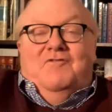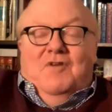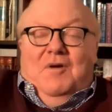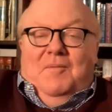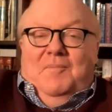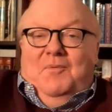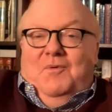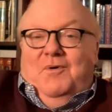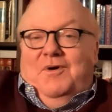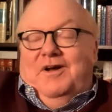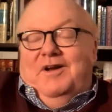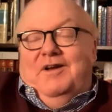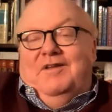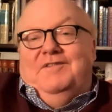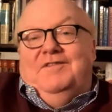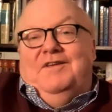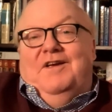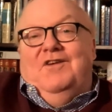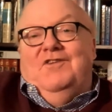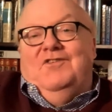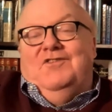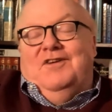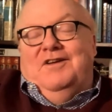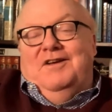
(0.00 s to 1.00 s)
in the Trump
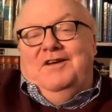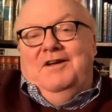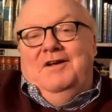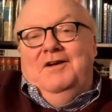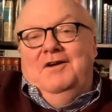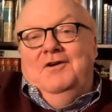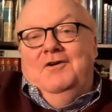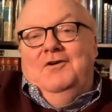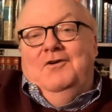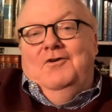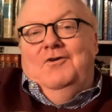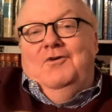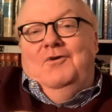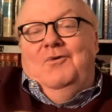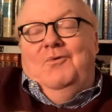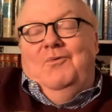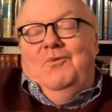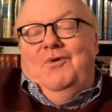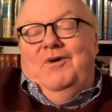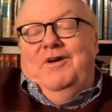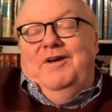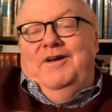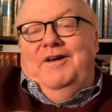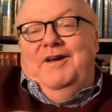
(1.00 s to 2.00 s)
organization
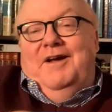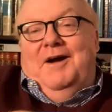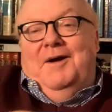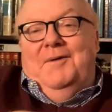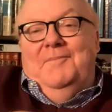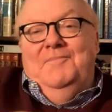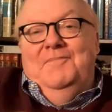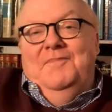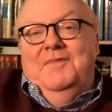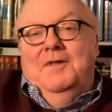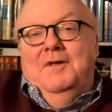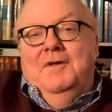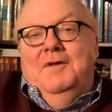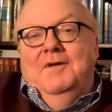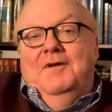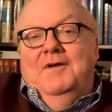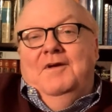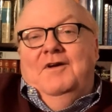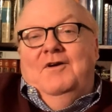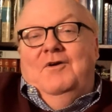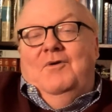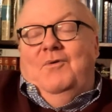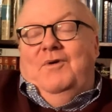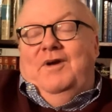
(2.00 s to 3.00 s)
who would uh,
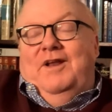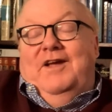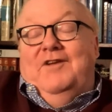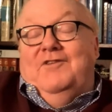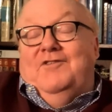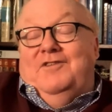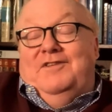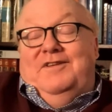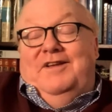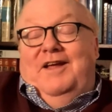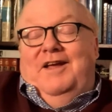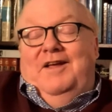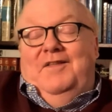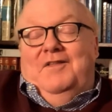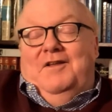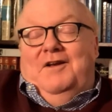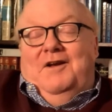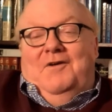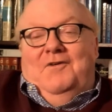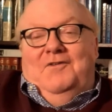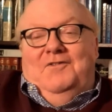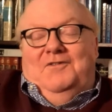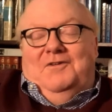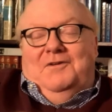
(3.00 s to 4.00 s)
who would
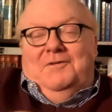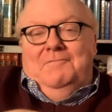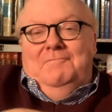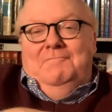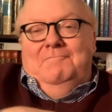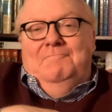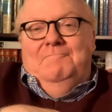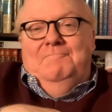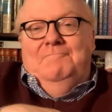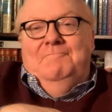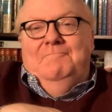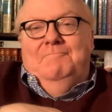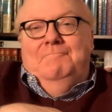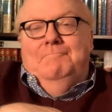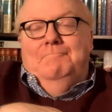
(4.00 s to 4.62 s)
entertain the notion.